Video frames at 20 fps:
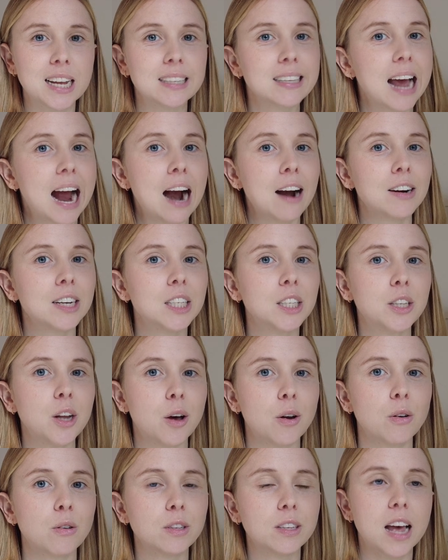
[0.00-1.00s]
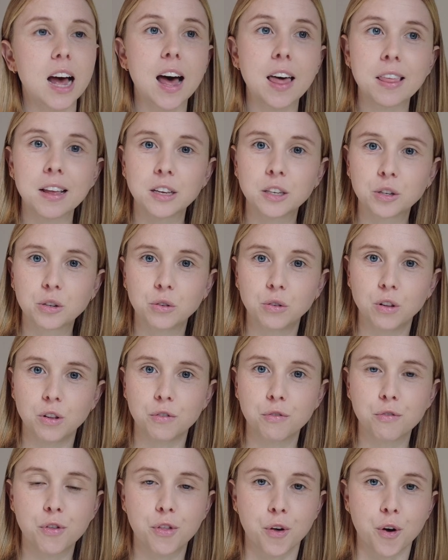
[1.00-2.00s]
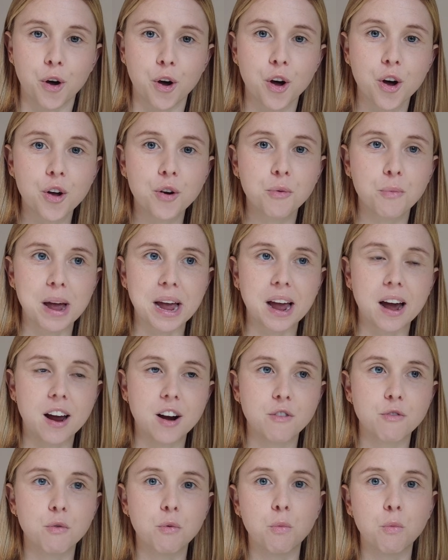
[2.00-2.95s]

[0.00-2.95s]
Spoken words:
is Aristotle's other school of thought, where kind of